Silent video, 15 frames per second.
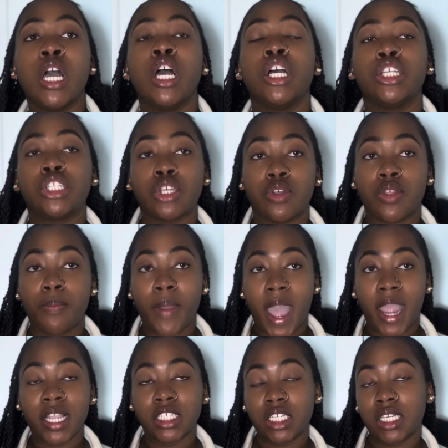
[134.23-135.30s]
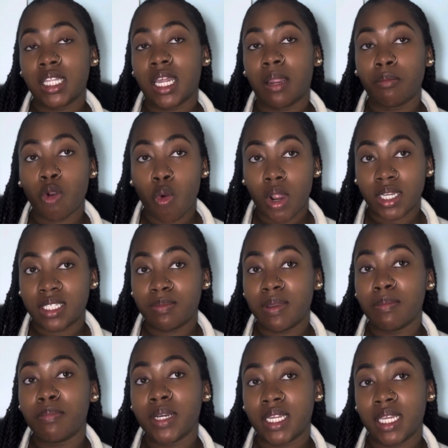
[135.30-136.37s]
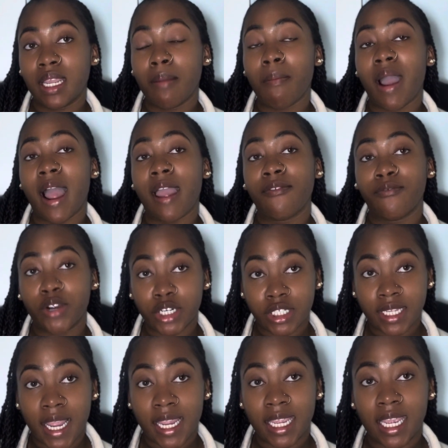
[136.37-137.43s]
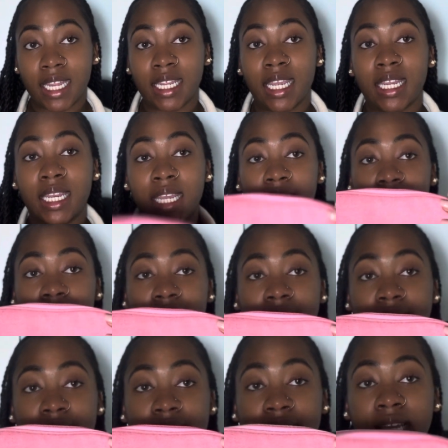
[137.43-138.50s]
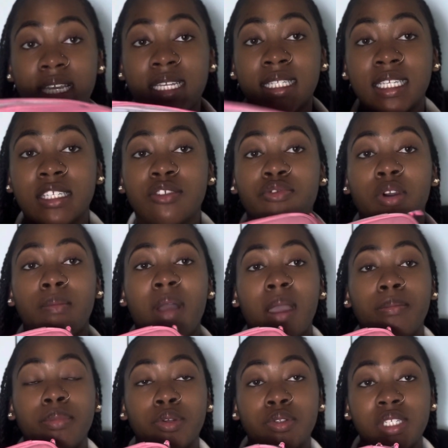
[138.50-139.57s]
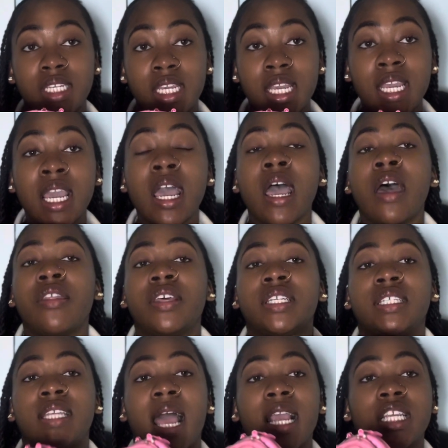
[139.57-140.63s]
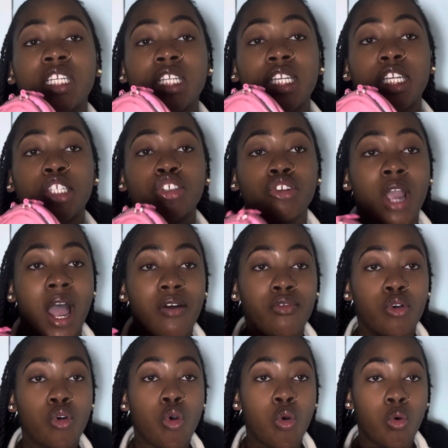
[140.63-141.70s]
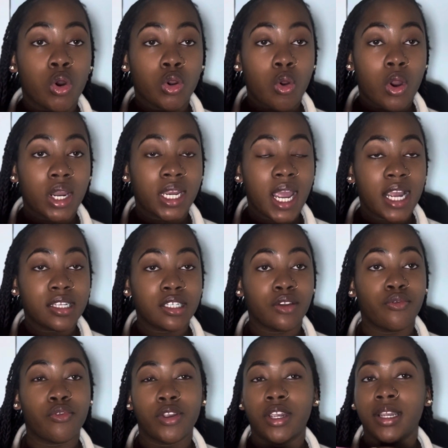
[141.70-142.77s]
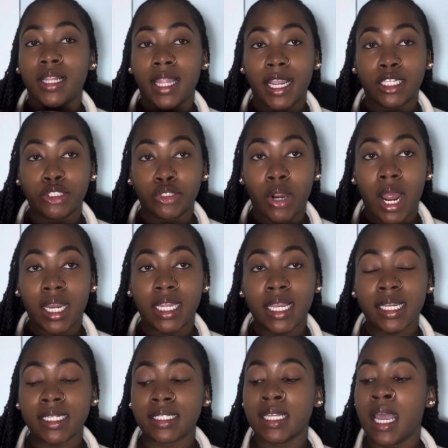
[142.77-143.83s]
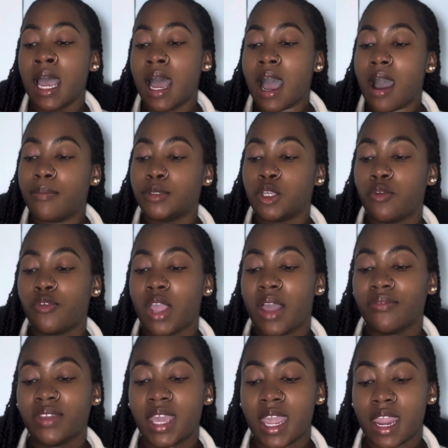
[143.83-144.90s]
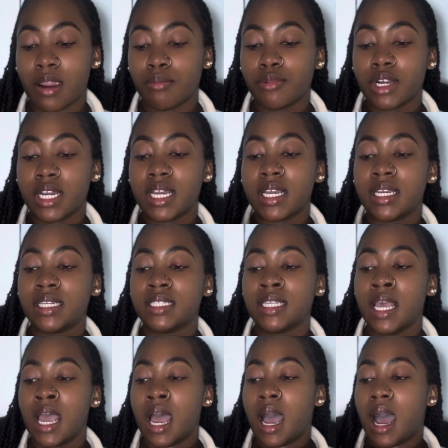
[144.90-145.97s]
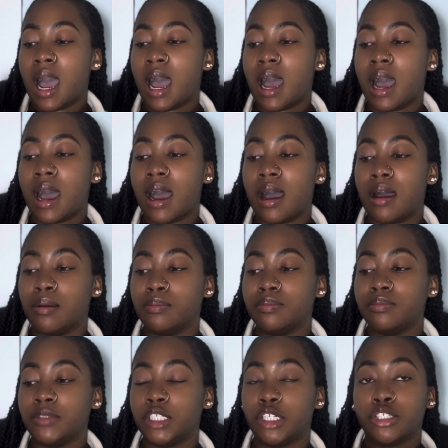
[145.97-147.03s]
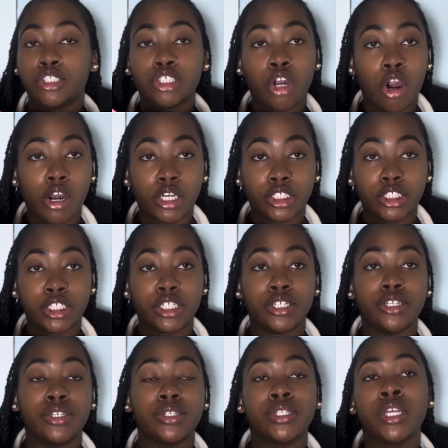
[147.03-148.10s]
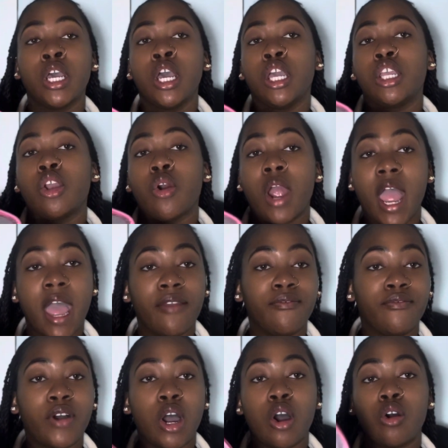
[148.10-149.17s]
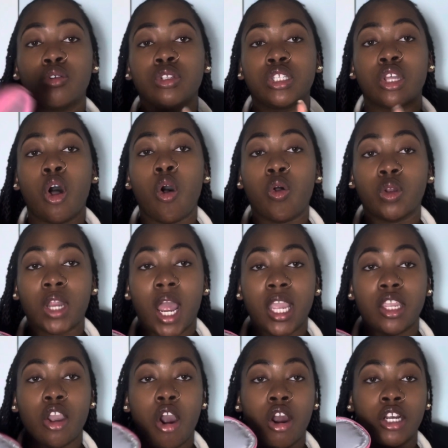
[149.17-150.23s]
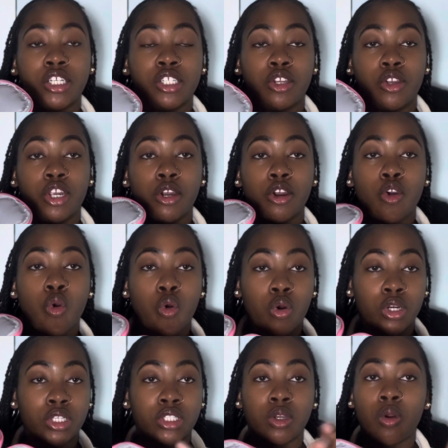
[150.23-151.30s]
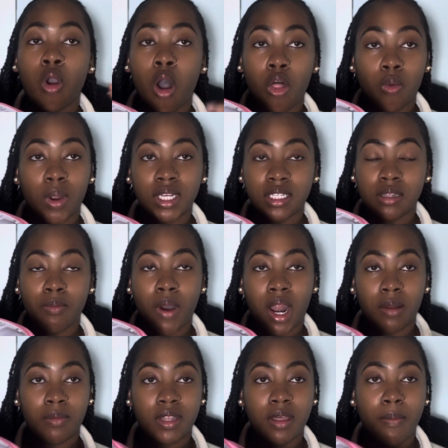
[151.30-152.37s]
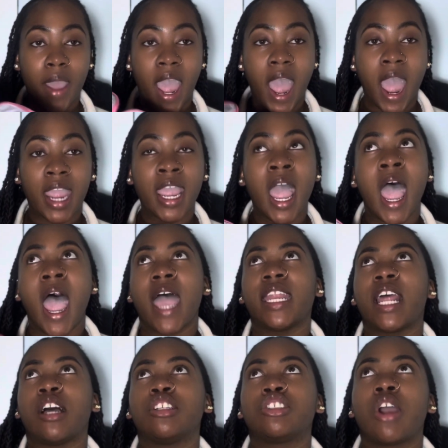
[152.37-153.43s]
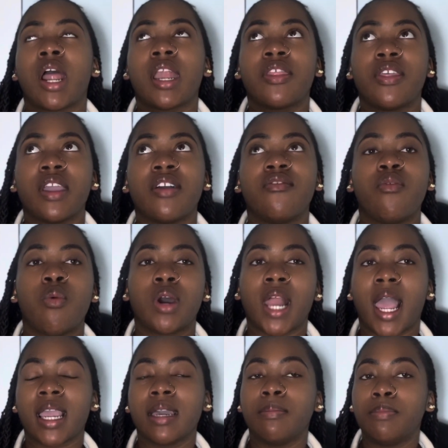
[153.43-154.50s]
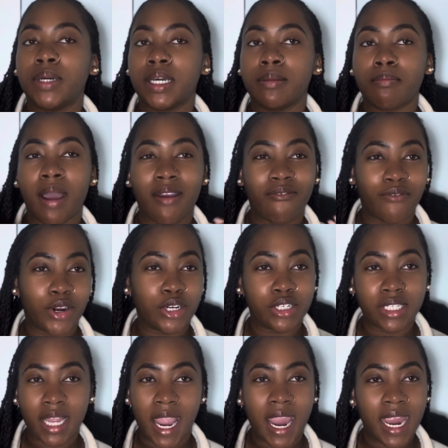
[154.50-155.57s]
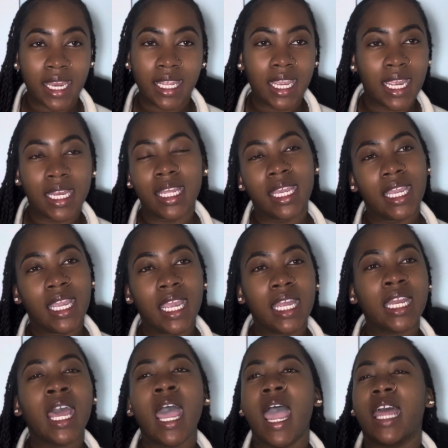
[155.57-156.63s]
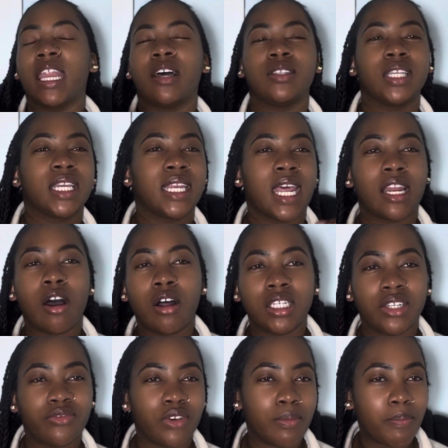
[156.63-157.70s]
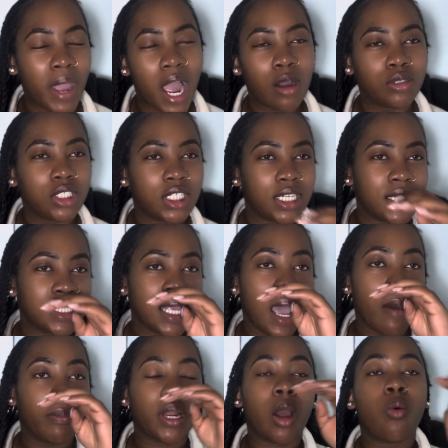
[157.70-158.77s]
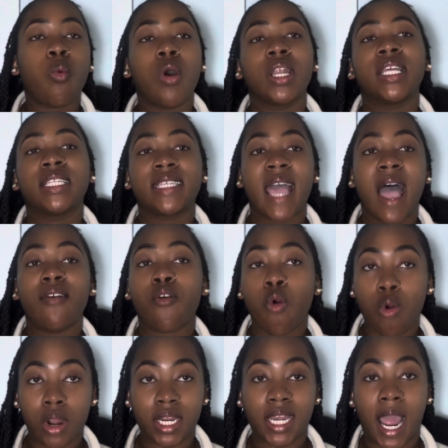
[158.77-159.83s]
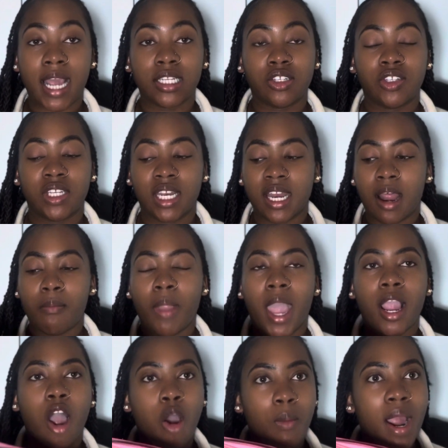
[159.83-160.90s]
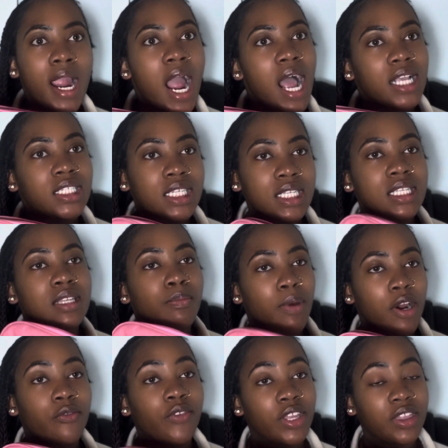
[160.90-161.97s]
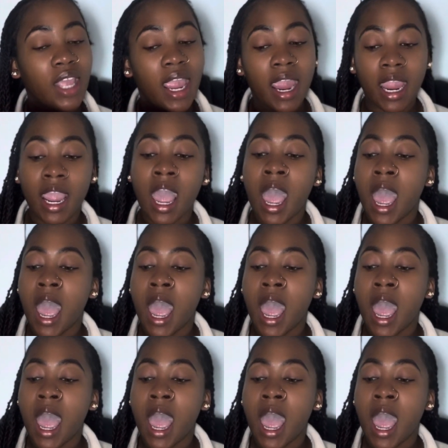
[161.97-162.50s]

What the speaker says: So the packaging that I'm going to be putting my first aid kit in is this. It's from my boutique. This is actually a travel cord organizer for your electronics. So if you have cameras, your chargers, your headphones, the whole 9 yards, so your cords don't go all the way to the bottom of the bag. And I was trying to think of what I could put my first aid kit in, and I was looking at all different pouches, but I wanted to have organizers in, and I'm like, oh my gosh, this is the perfect thing.